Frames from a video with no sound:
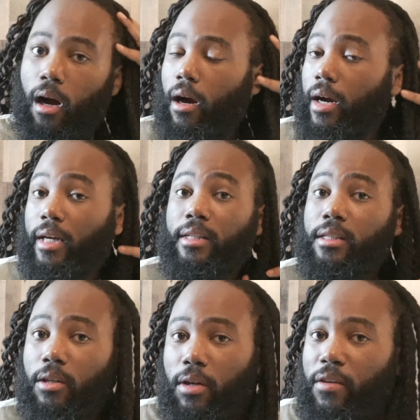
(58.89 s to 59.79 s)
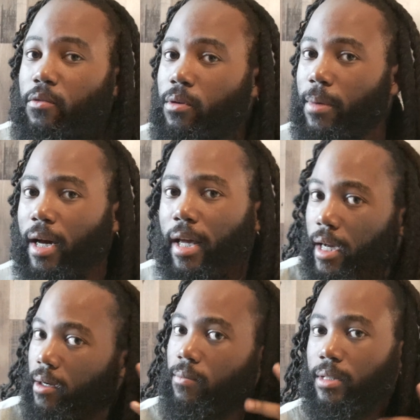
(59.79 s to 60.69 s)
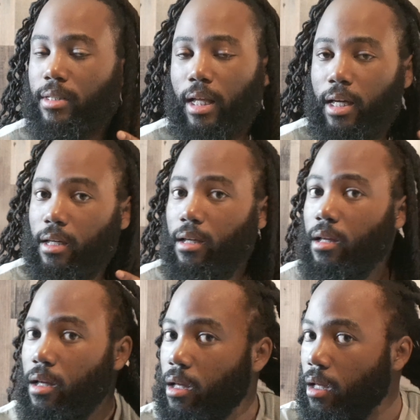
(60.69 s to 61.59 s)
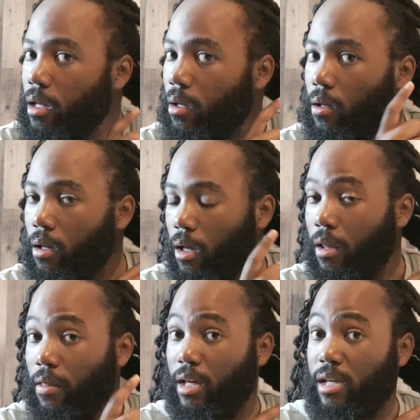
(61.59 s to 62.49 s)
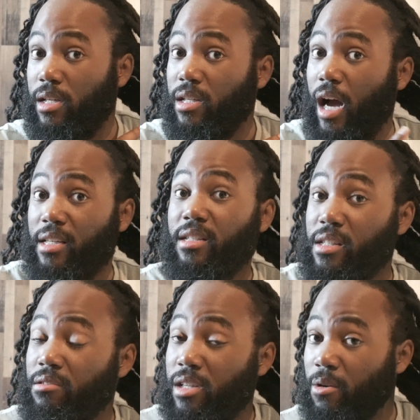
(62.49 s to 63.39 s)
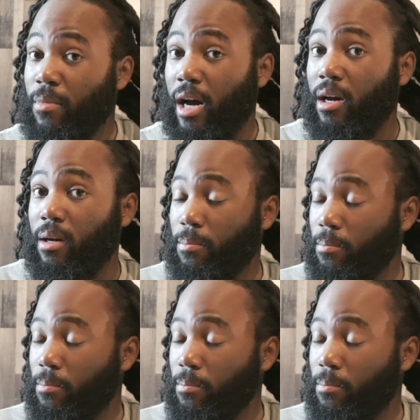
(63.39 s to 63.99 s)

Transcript: Alright, so even when my hair was like in these, I still did my